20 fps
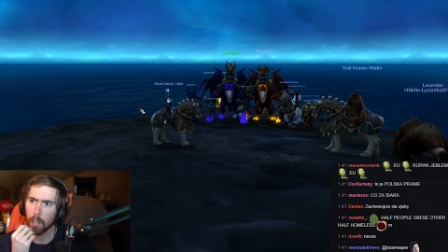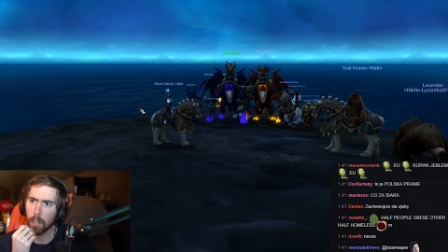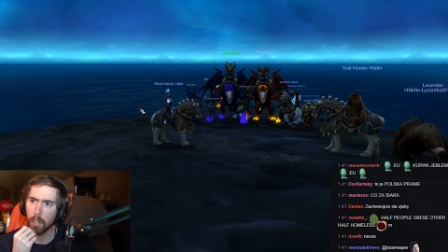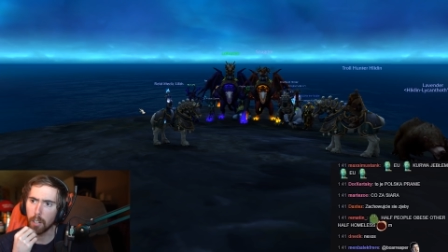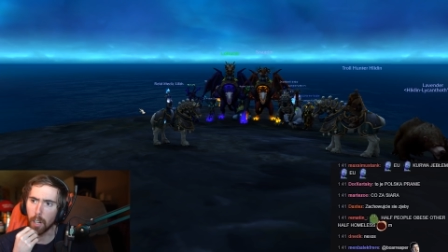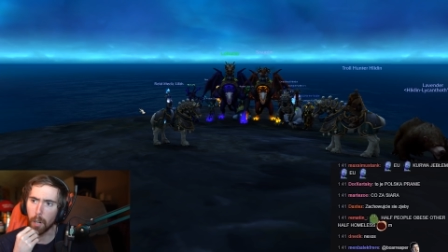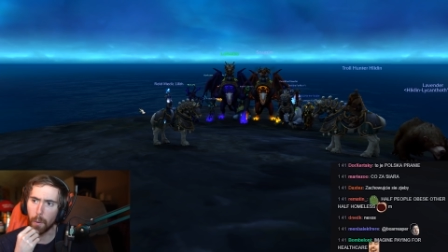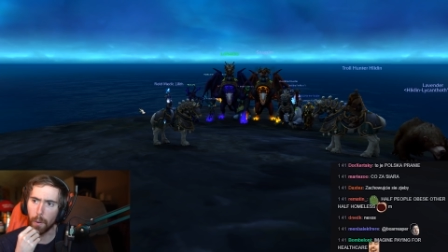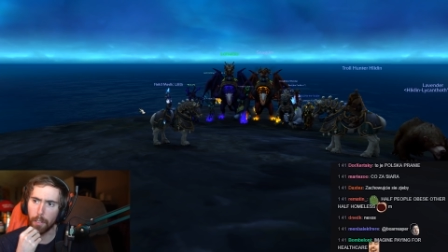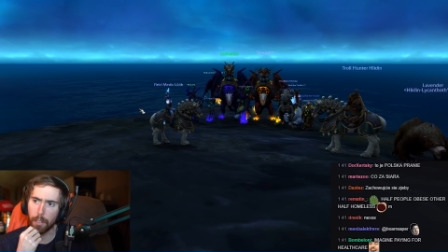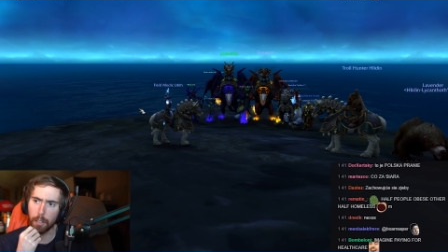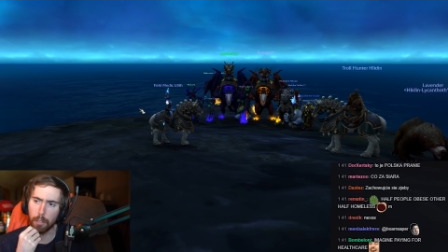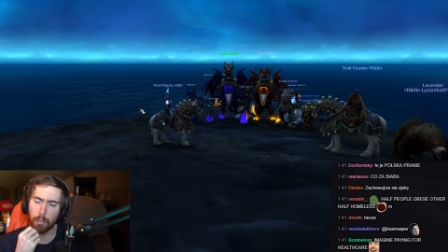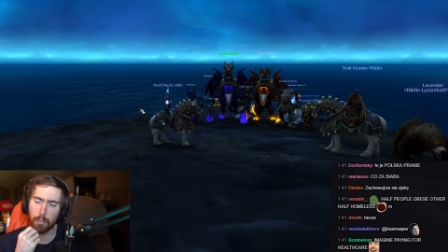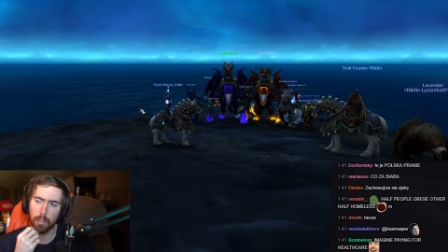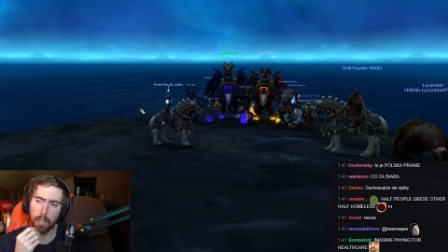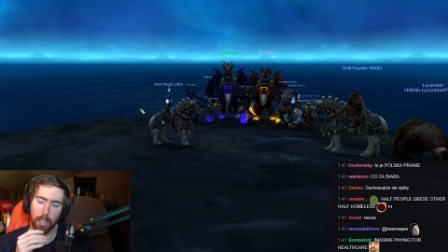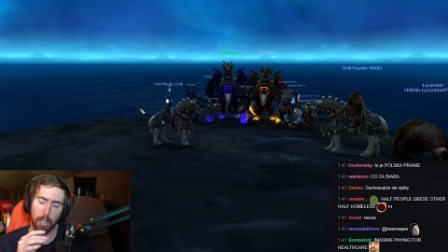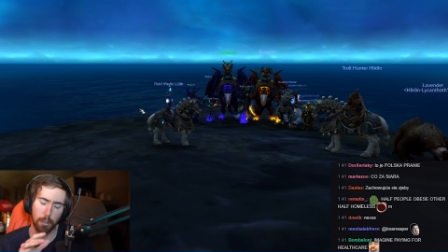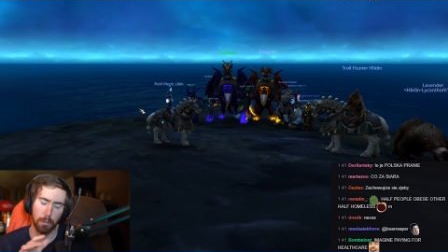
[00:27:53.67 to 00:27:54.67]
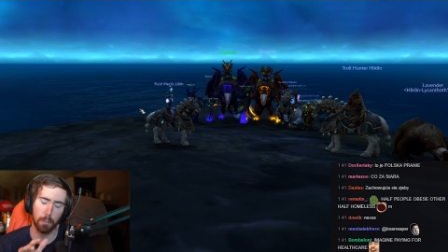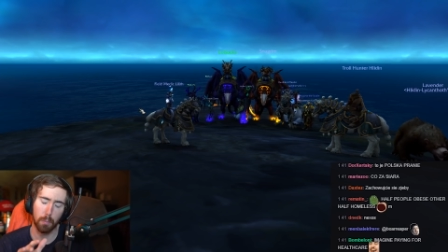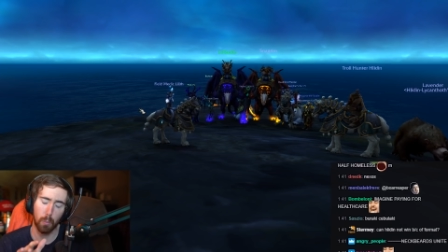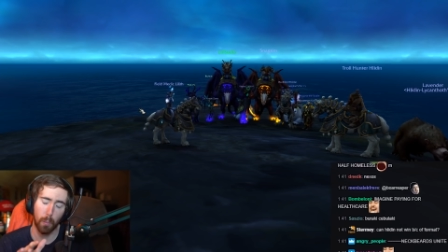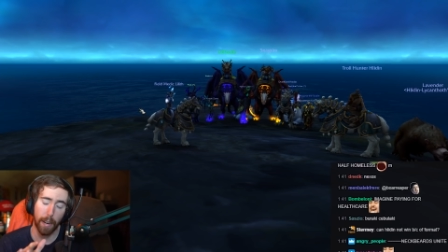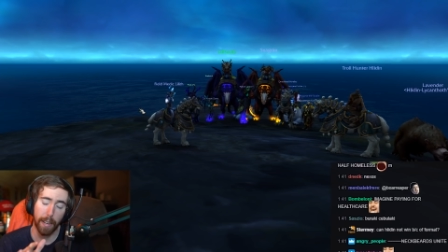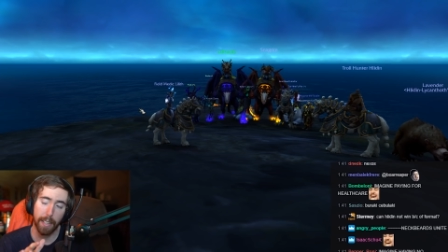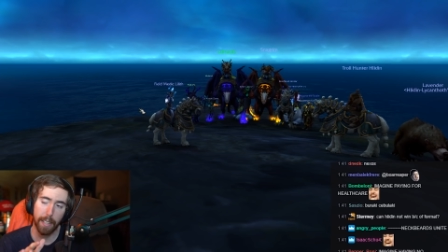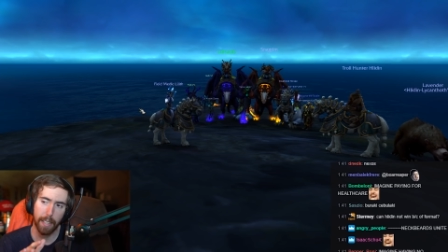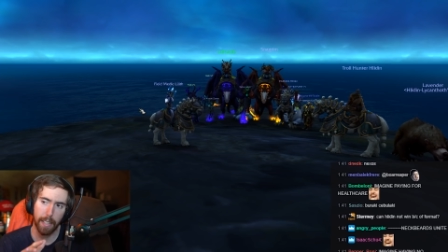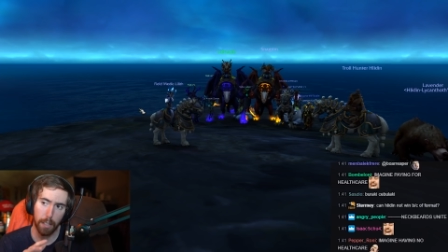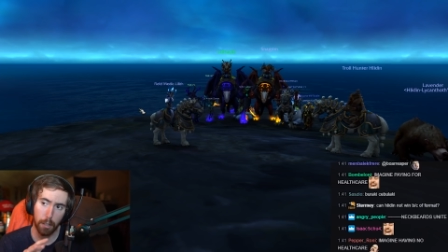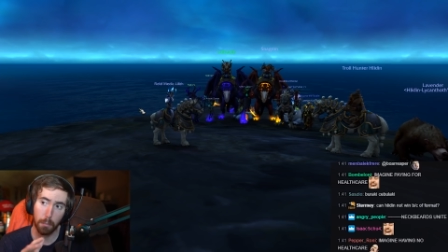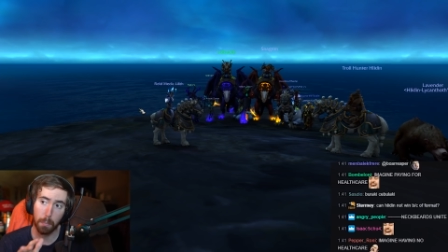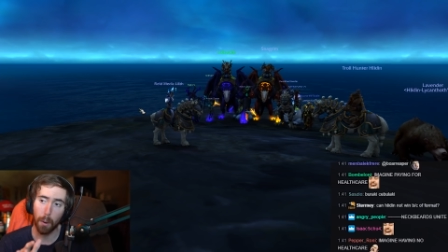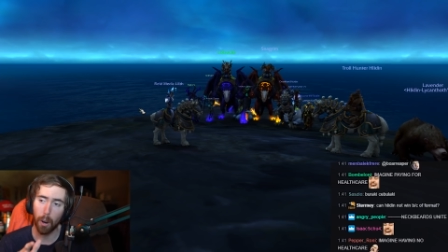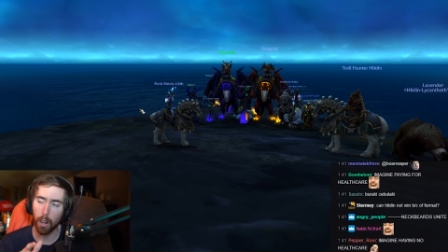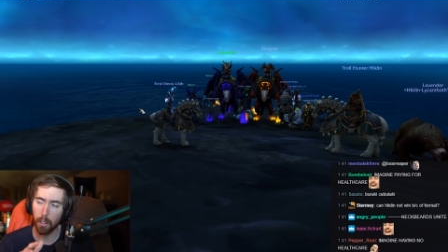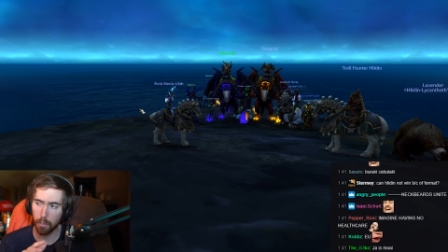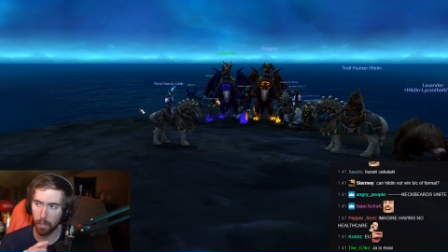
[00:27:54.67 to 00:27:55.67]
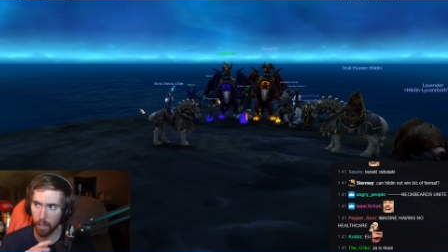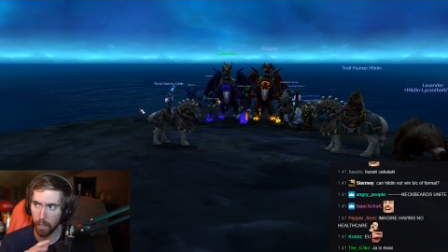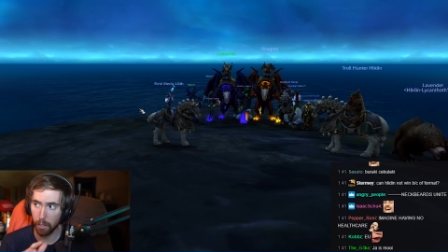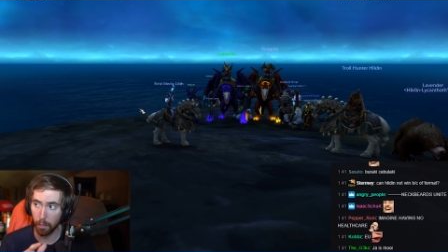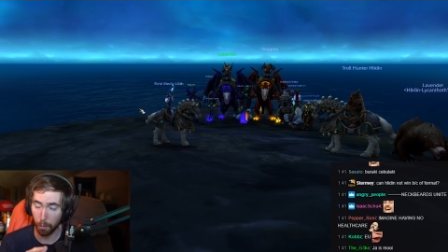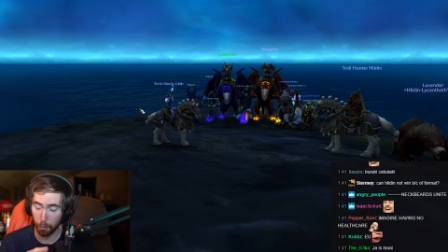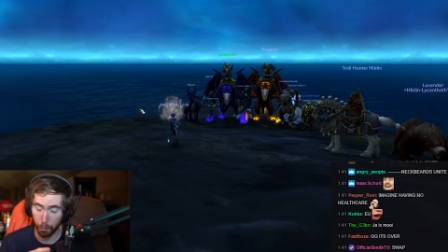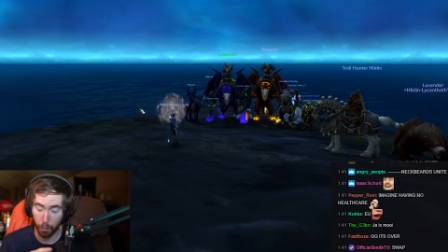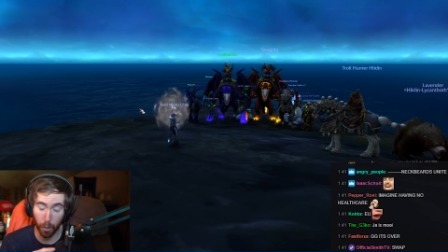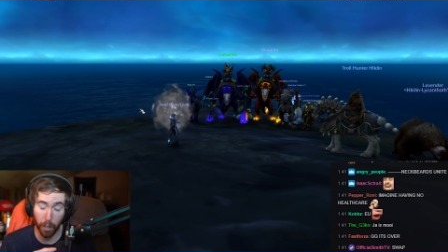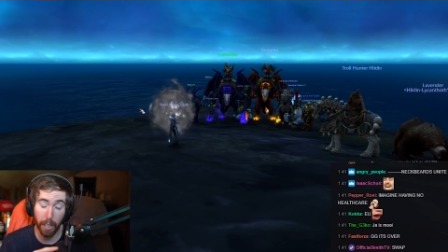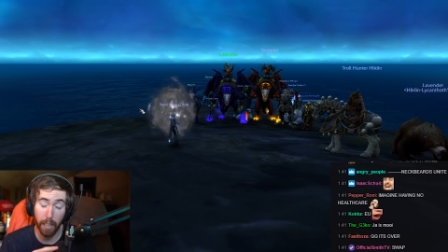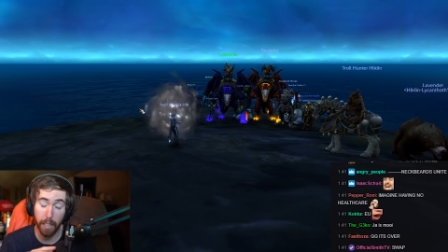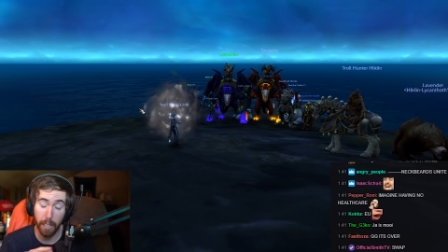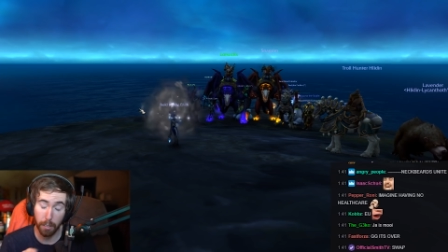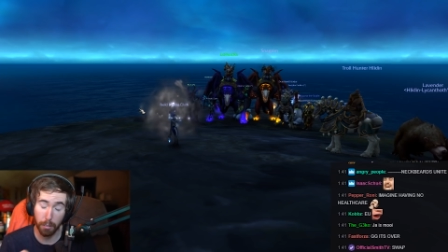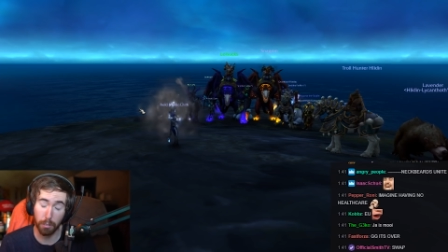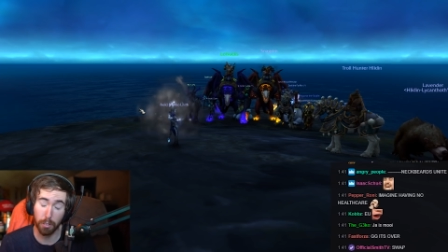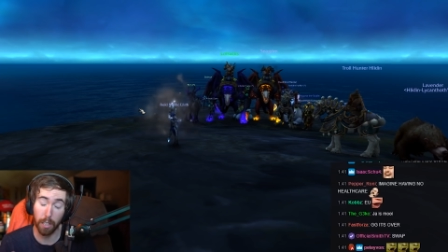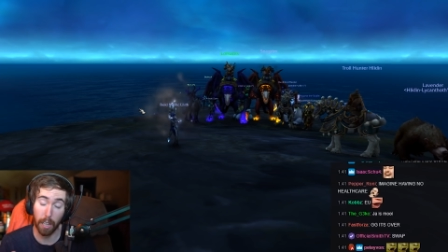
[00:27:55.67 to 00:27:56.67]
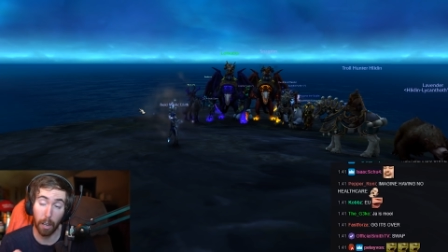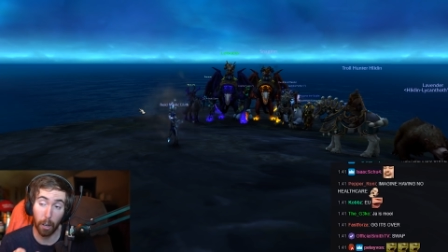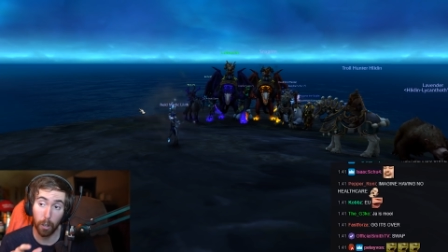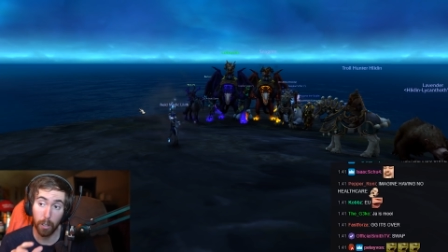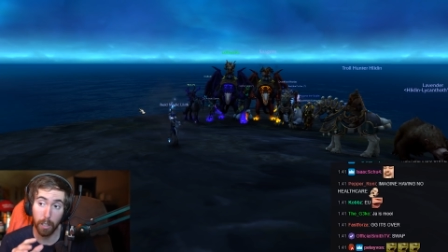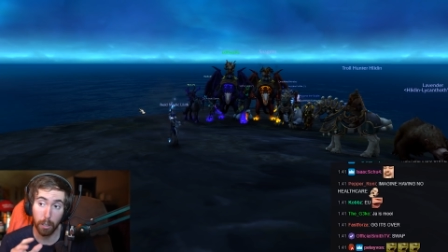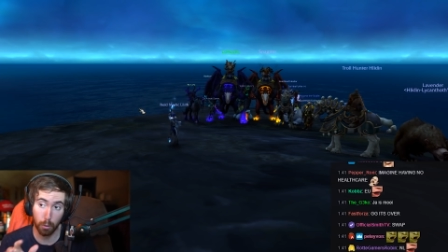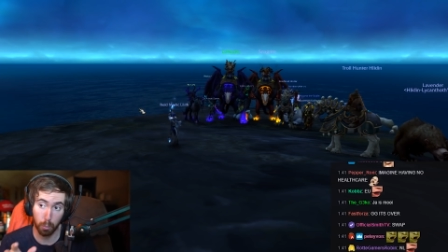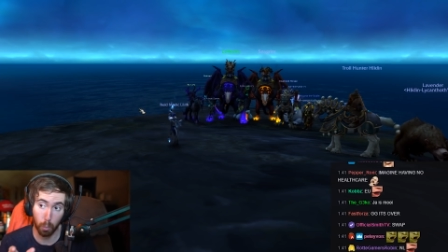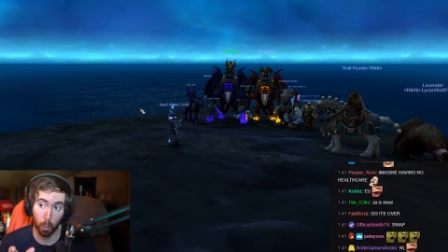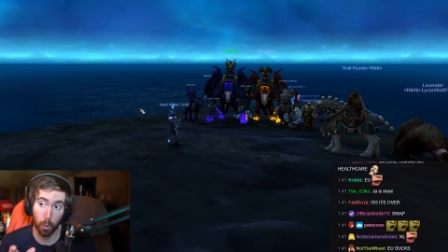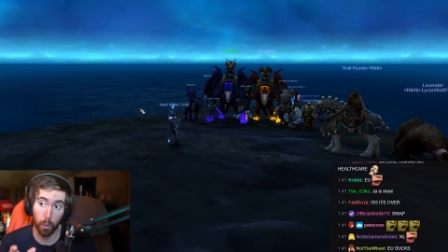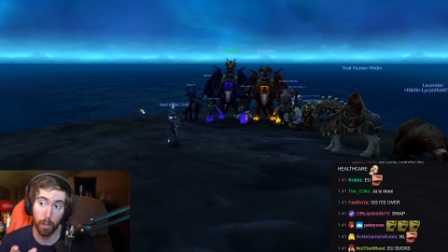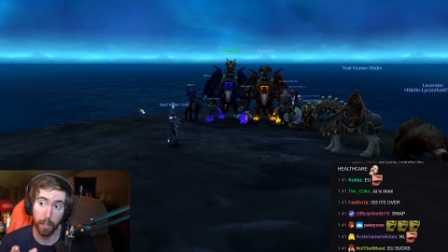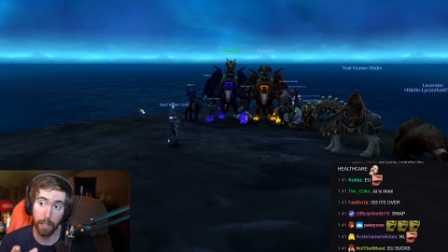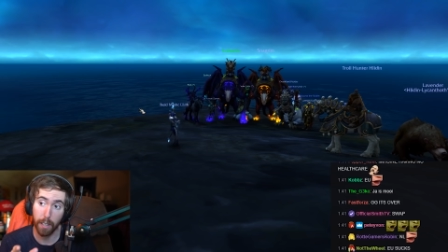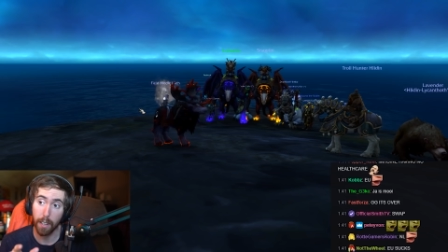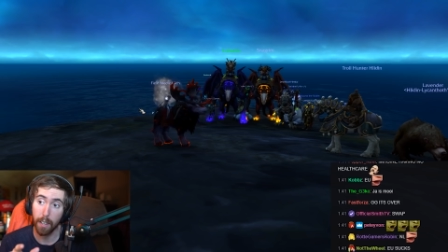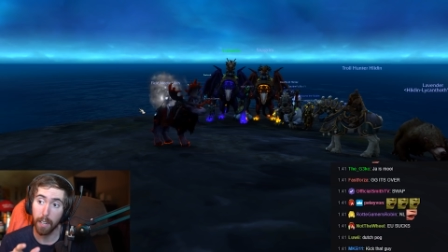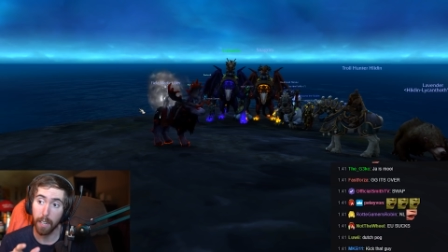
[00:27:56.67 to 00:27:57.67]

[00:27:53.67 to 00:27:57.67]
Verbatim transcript: Lilith is he's waiting, he's pausing, he's afraid, he's scared, he's worried.